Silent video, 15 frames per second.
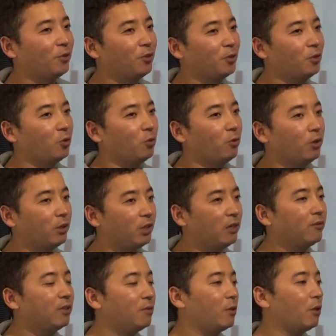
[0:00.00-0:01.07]
So it
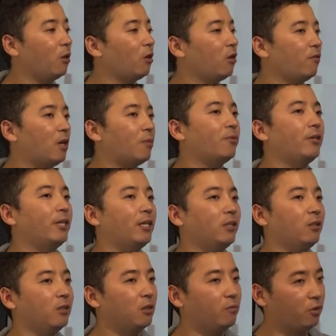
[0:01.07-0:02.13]
gives them a lot of upper hand
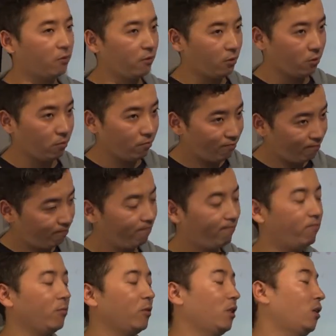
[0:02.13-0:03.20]
in terms of, you know,
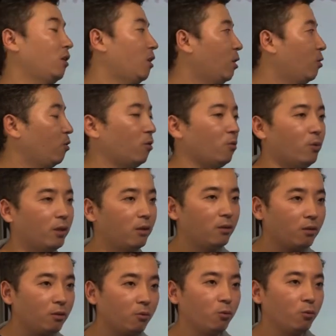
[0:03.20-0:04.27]
I don't know what,
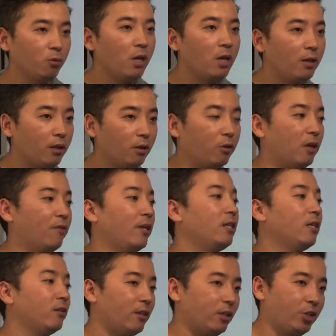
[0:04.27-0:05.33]
they could have
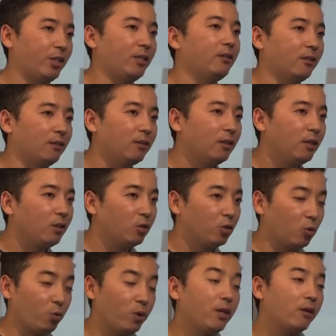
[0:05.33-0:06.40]
any other agenda.
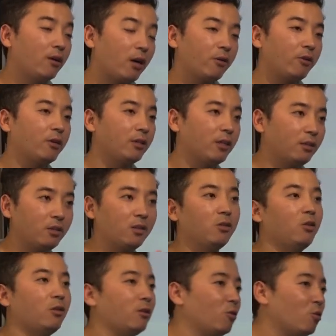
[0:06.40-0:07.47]
So we are arguing that this is
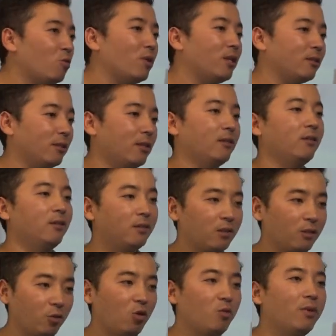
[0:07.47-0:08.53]
not a no man's land, it's
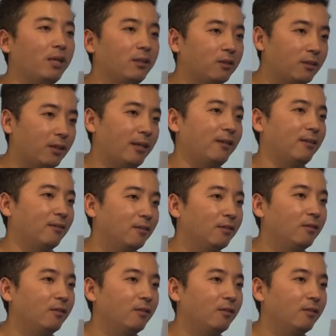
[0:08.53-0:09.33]
a nomad's land.